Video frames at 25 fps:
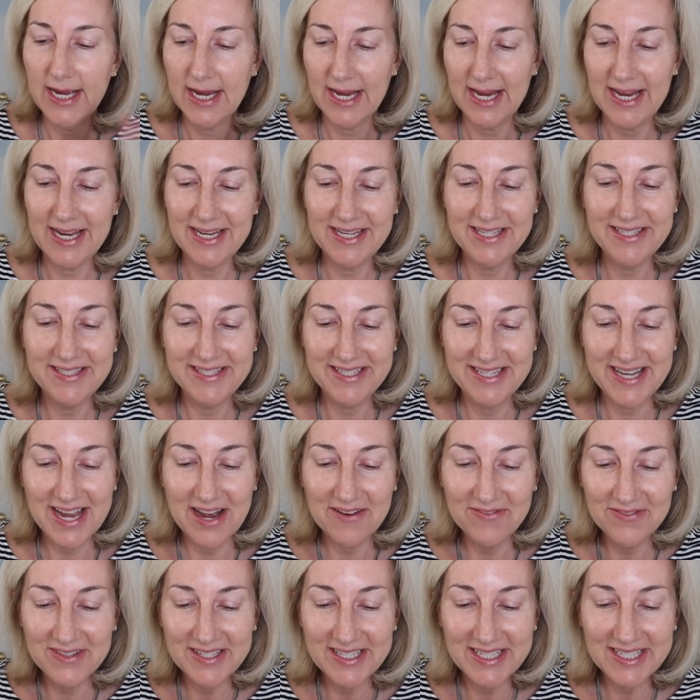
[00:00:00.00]
It is
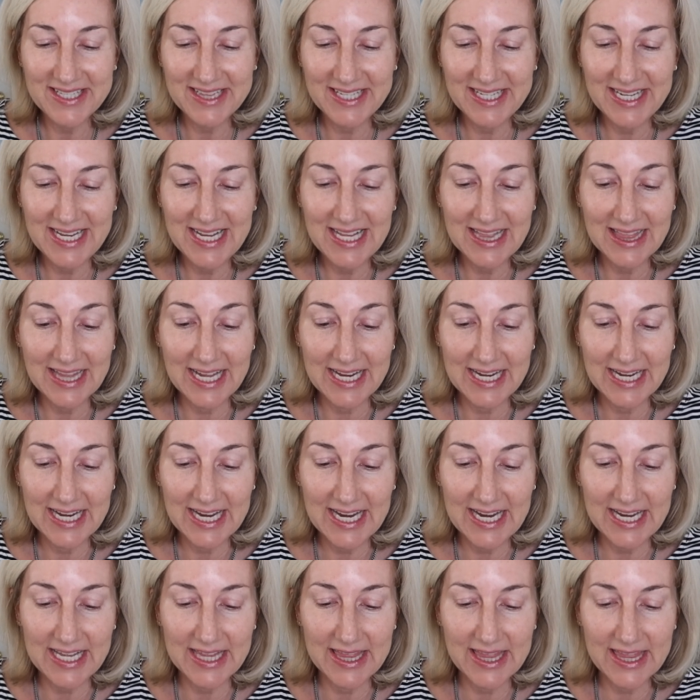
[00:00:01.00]
definitely like
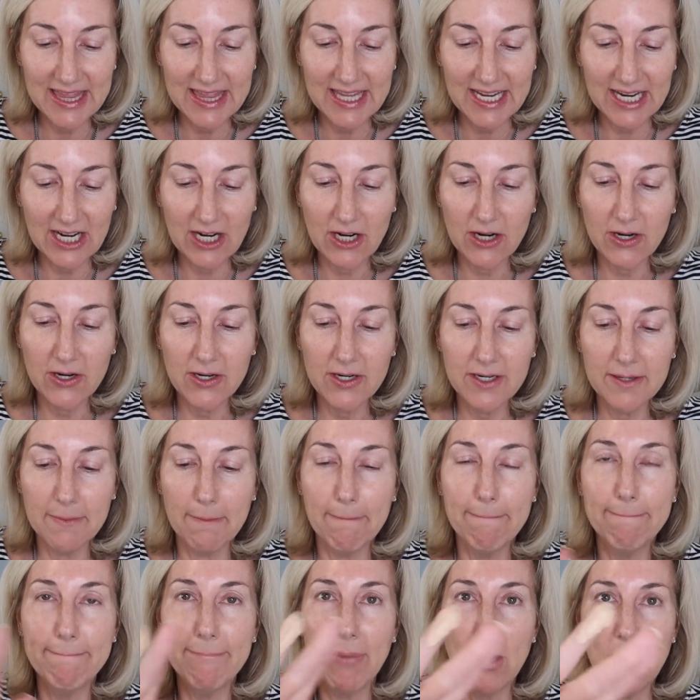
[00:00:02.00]
a thicker
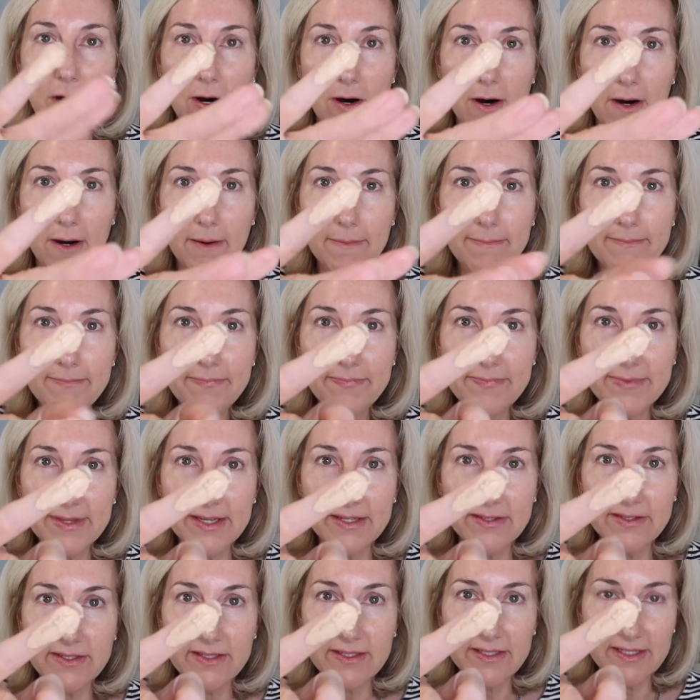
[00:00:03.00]
balm
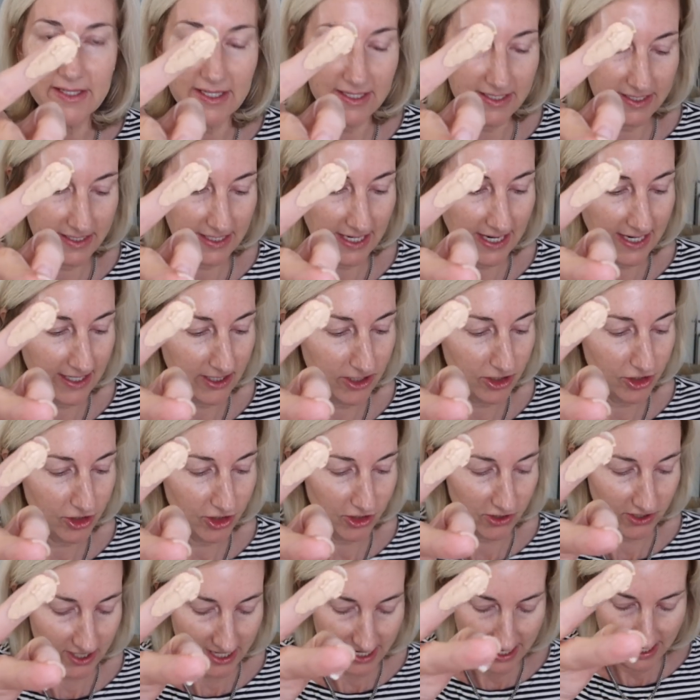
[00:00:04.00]
this is the
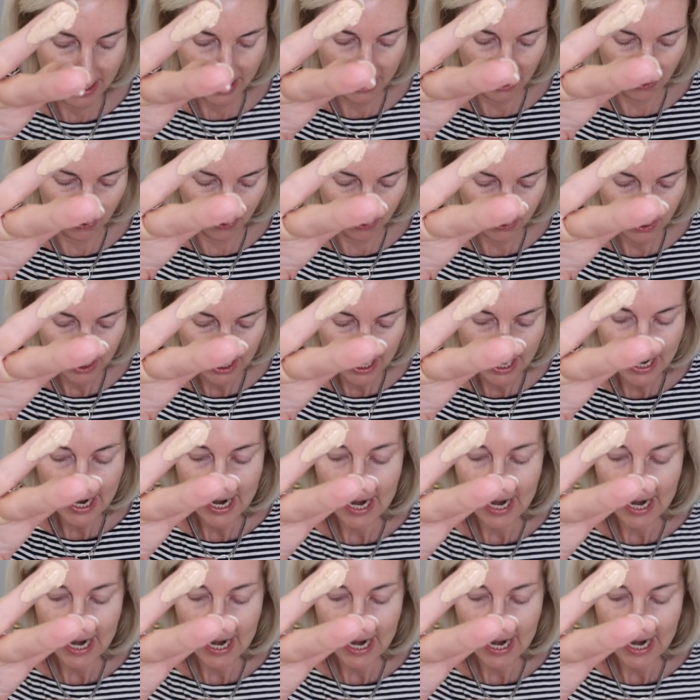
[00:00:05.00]
texture here.